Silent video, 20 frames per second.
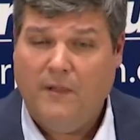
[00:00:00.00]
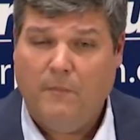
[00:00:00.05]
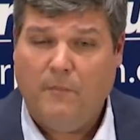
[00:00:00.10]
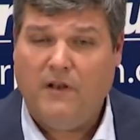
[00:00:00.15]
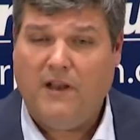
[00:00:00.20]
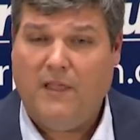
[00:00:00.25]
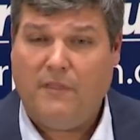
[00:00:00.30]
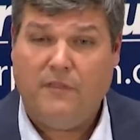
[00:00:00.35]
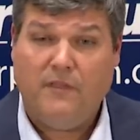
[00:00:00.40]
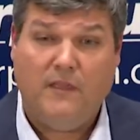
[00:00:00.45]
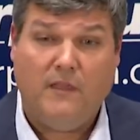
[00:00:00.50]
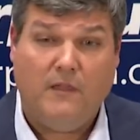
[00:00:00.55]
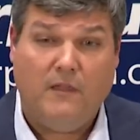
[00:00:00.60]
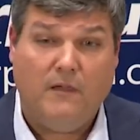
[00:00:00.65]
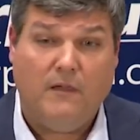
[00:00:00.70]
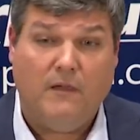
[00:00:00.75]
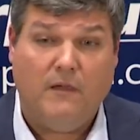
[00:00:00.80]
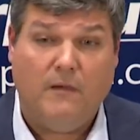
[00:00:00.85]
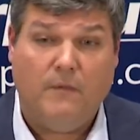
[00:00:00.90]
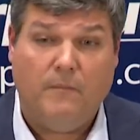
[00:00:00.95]
But I
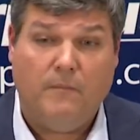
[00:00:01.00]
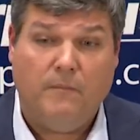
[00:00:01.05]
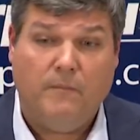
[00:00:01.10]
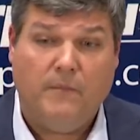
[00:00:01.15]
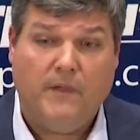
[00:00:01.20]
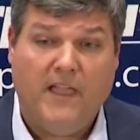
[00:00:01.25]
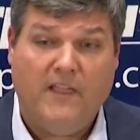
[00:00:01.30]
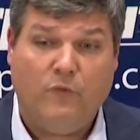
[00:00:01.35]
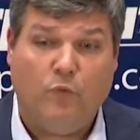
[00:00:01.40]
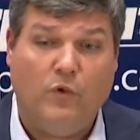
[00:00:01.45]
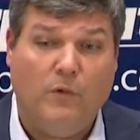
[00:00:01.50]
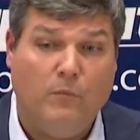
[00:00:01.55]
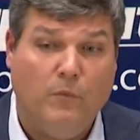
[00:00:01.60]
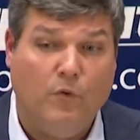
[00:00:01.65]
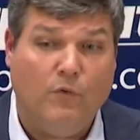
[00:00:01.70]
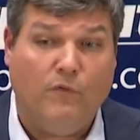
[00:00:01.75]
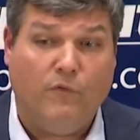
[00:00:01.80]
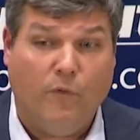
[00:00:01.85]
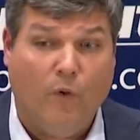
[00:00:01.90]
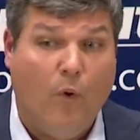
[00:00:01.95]
think as we
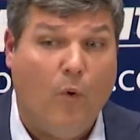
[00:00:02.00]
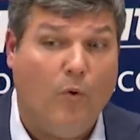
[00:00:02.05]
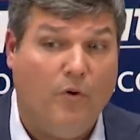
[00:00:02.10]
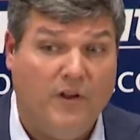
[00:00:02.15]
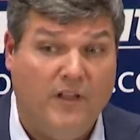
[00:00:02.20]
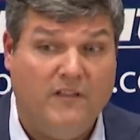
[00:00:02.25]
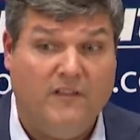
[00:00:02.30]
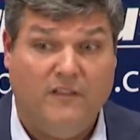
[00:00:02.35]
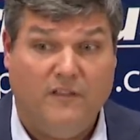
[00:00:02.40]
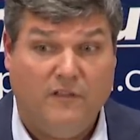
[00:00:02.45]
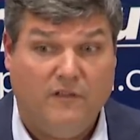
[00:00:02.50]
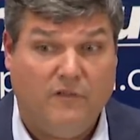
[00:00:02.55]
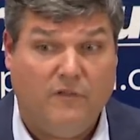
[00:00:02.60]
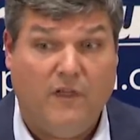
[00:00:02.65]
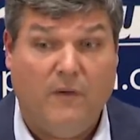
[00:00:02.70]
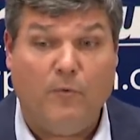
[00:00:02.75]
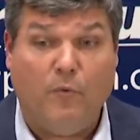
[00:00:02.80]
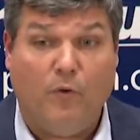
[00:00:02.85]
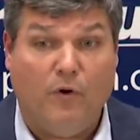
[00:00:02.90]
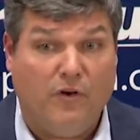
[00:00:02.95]
move forward into this
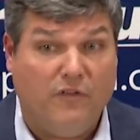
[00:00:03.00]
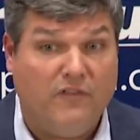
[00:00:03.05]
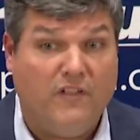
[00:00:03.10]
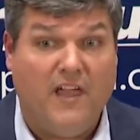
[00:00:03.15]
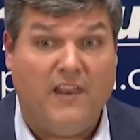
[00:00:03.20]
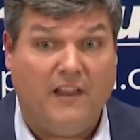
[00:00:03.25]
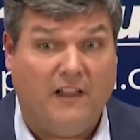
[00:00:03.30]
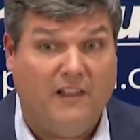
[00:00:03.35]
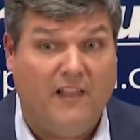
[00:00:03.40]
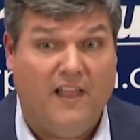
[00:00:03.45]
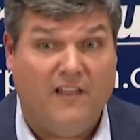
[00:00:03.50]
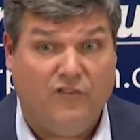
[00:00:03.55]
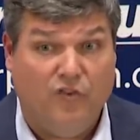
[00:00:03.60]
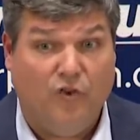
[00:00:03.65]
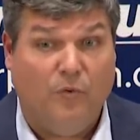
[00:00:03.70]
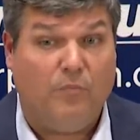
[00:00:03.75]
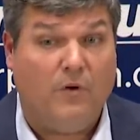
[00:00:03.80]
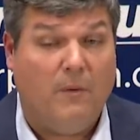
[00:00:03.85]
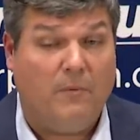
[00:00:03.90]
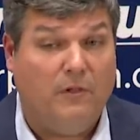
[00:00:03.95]
February signing class,
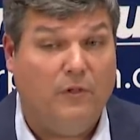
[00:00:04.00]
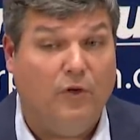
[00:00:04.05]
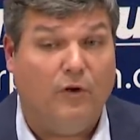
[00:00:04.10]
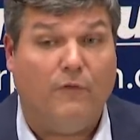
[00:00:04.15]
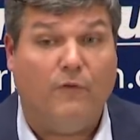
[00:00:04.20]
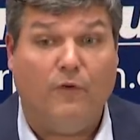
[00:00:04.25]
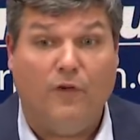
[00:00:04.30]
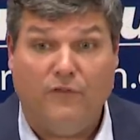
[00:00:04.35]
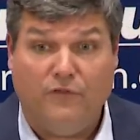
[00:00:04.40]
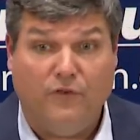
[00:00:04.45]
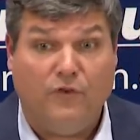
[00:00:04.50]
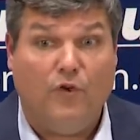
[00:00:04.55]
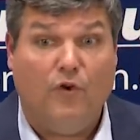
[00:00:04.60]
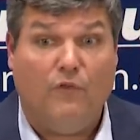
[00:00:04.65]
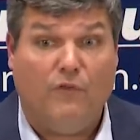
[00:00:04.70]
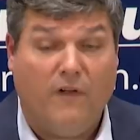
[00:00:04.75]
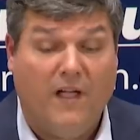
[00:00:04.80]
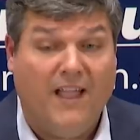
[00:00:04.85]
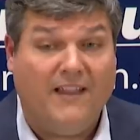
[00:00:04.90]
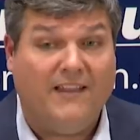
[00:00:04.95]
you can probably look for us to
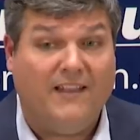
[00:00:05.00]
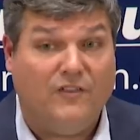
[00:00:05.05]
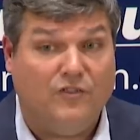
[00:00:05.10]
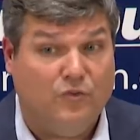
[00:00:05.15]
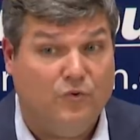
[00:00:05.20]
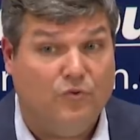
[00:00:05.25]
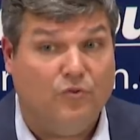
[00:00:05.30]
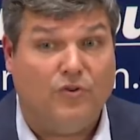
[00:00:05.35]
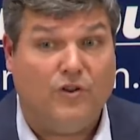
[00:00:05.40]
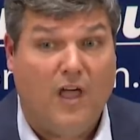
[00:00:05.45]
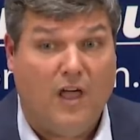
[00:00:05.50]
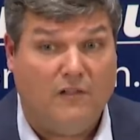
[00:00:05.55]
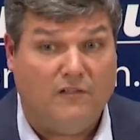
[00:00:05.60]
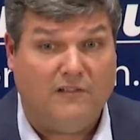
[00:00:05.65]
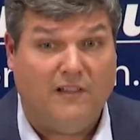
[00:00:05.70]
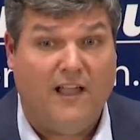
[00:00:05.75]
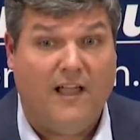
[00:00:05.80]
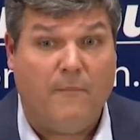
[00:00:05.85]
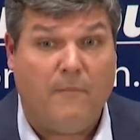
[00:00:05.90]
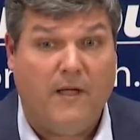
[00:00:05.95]
go find a junior
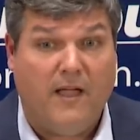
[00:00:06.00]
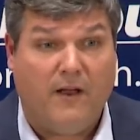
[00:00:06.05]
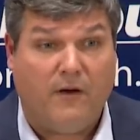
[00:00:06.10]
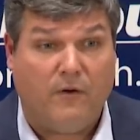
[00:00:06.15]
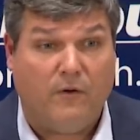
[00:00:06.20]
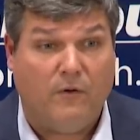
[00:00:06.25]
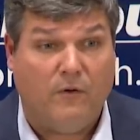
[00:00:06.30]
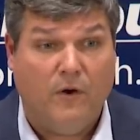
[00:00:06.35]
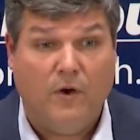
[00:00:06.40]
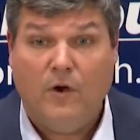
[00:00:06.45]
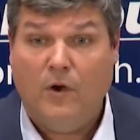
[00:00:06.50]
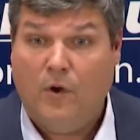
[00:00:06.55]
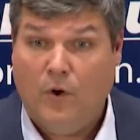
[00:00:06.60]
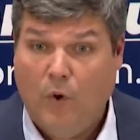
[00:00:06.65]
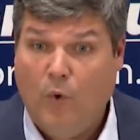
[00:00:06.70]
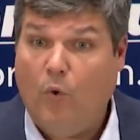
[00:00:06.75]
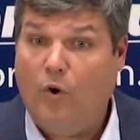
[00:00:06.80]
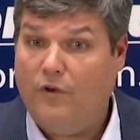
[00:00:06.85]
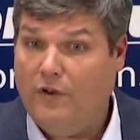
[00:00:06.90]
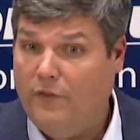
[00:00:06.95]
college linebacker
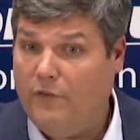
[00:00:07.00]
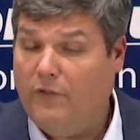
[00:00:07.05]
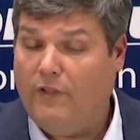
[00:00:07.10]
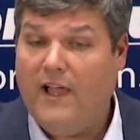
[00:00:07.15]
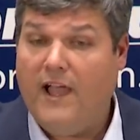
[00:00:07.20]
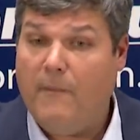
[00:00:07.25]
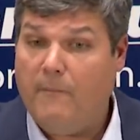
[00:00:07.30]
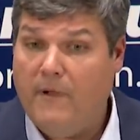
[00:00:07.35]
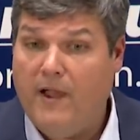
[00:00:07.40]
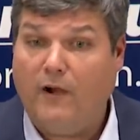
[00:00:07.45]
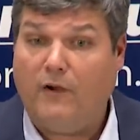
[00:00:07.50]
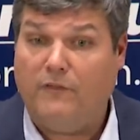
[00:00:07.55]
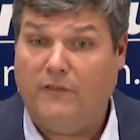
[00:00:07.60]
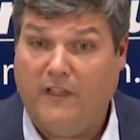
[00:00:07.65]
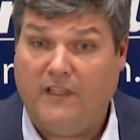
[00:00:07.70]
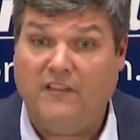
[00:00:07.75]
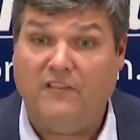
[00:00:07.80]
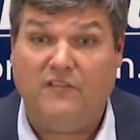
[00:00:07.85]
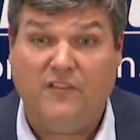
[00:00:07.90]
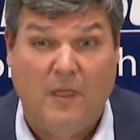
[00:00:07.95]
or another linebacker
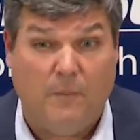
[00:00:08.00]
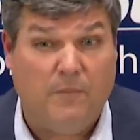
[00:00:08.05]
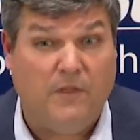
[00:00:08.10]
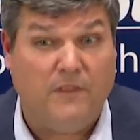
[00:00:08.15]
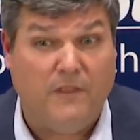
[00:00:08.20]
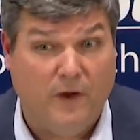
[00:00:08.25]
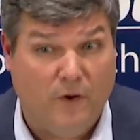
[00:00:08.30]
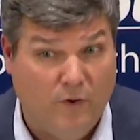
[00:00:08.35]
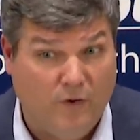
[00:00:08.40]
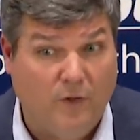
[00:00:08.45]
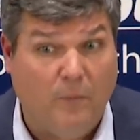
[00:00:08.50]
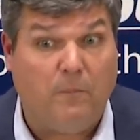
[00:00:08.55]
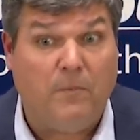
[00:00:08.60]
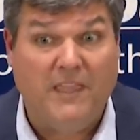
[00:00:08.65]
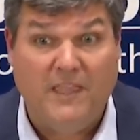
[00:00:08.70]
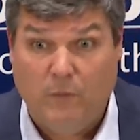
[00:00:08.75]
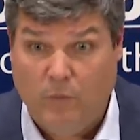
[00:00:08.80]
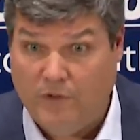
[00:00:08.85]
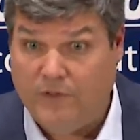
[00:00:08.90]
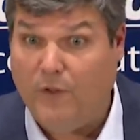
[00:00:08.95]
that can step in there and
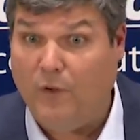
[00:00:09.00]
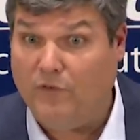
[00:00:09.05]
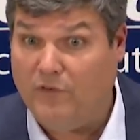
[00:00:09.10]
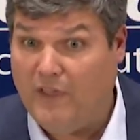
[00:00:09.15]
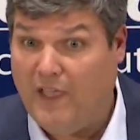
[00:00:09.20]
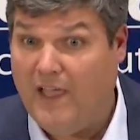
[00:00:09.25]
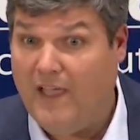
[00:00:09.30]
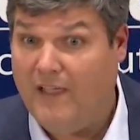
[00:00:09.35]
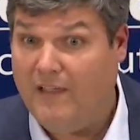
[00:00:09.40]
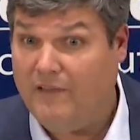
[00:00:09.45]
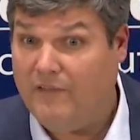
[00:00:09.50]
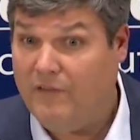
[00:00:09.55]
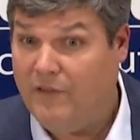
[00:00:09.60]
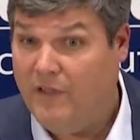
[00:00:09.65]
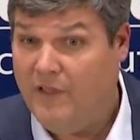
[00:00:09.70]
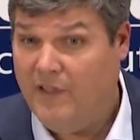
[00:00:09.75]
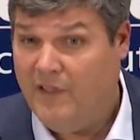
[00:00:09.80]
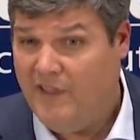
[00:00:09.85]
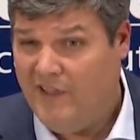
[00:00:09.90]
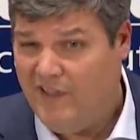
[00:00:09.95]
compete with those guys.
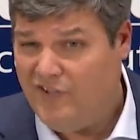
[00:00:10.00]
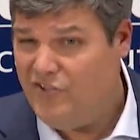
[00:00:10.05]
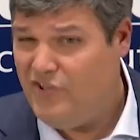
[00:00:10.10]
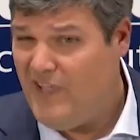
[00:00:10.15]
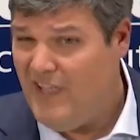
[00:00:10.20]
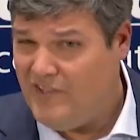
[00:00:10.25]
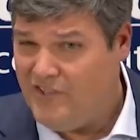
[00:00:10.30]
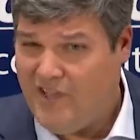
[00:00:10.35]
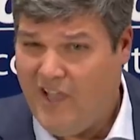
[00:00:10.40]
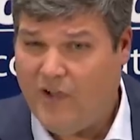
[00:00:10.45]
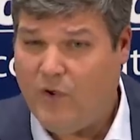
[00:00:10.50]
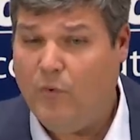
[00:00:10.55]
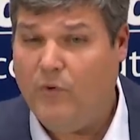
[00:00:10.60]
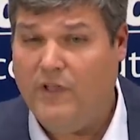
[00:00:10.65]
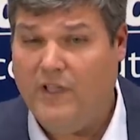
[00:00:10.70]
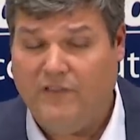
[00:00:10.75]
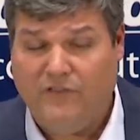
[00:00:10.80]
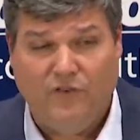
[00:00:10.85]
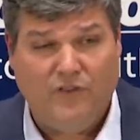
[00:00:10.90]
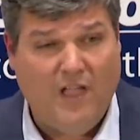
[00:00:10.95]
Because you got
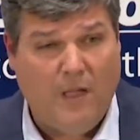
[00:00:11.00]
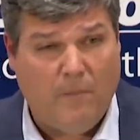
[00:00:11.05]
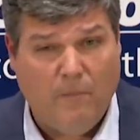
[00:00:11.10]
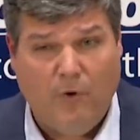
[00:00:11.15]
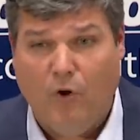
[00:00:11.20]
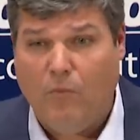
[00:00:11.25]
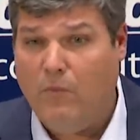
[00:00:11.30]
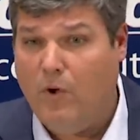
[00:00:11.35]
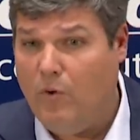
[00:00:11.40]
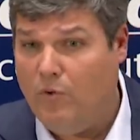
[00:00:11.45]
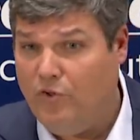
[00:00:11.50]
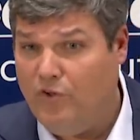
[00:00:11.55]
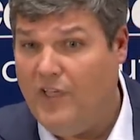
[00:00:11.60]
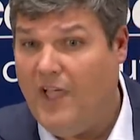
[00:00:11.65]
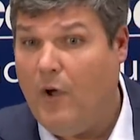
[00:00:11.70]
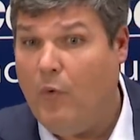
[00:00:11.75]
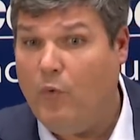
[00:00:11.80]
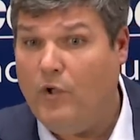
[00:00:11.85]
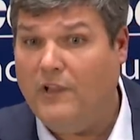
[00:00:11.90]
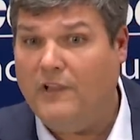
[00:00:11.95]
Jaquez, you got Momo, and you
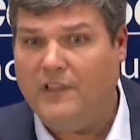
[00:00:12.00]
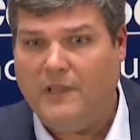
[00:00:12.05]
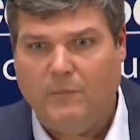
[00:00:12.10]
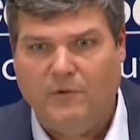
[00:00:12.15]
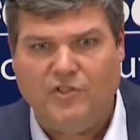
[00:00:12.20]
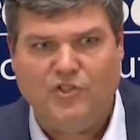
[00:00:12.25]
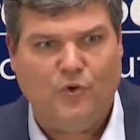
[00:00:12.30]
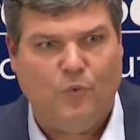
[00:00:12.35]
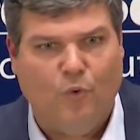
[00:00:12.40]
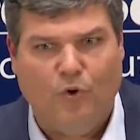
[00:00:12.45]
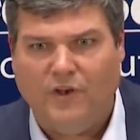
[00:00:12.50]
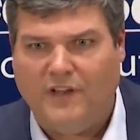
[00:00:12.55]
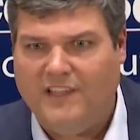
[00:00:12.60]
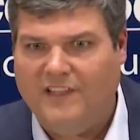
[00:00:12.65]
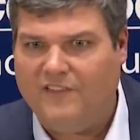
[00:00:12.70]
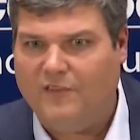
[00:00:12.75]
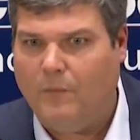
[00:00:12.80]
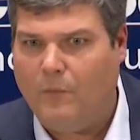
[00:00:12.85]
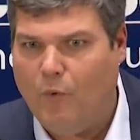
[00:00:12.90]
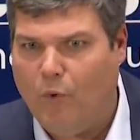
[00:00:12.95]
got Willie, but you want to
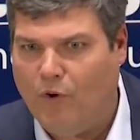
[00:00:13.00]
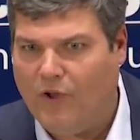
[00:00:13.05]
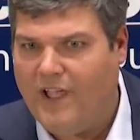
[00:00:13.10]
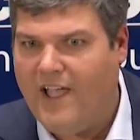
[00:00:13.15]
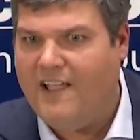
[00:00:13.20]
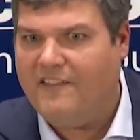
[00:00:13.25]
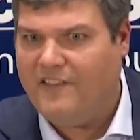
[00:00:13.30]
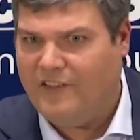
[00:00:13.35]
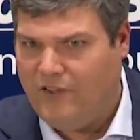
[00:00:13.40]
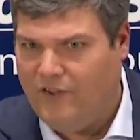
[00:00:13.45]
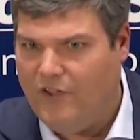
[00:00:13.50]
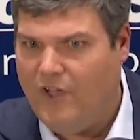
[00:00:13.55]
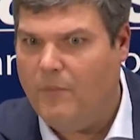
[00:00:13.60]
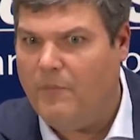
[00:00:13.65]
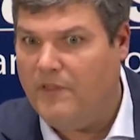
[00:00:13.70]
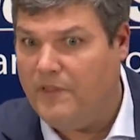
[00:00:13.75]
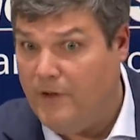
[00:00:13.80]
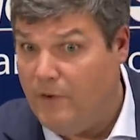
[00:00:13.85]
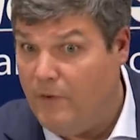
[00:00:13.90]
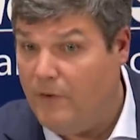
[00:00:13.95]
get some more guys that could
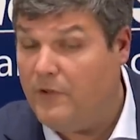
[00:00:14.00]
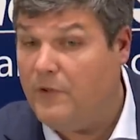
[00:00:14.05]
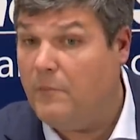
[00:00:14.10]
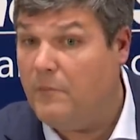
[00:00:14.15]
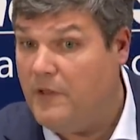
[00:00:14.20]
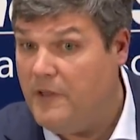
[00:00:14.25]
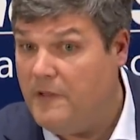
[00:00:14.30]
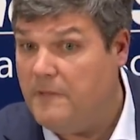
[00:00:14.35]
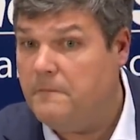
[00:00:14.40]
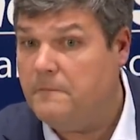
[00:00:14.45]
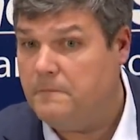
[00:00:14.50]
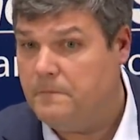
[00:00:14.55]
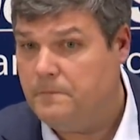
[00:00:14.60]
come in there and compete.